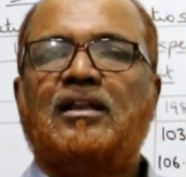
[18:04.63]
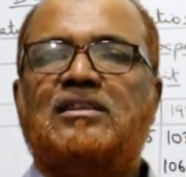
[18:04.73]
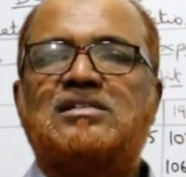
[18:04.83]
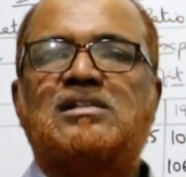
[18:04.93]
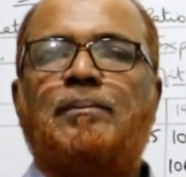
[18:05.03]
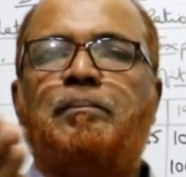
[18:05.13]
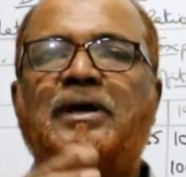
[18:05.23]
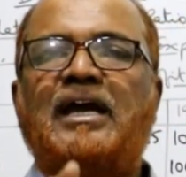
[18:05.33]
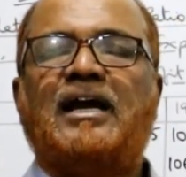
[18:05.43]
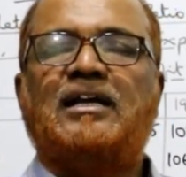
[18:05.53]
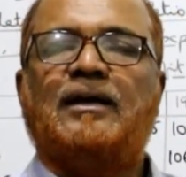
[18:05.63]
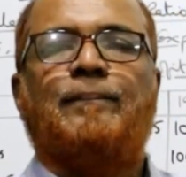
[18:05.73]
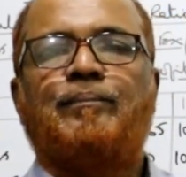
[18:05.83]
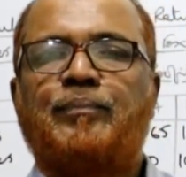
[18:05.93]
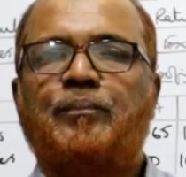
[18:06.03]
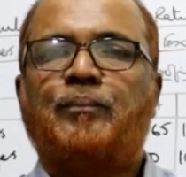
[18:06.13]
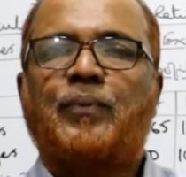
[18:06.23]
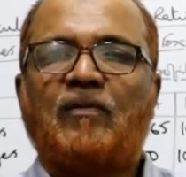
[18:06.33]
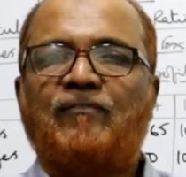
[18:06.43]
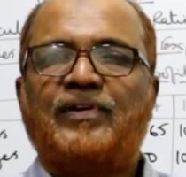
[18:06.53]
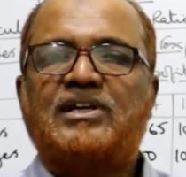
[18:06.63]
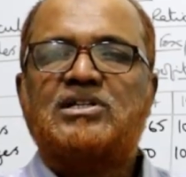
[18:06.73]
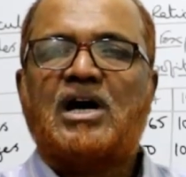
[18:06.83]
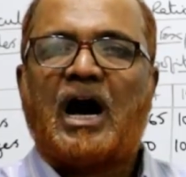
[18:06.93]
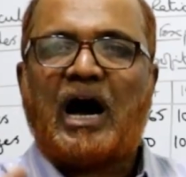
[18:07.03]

This is the PAT, profit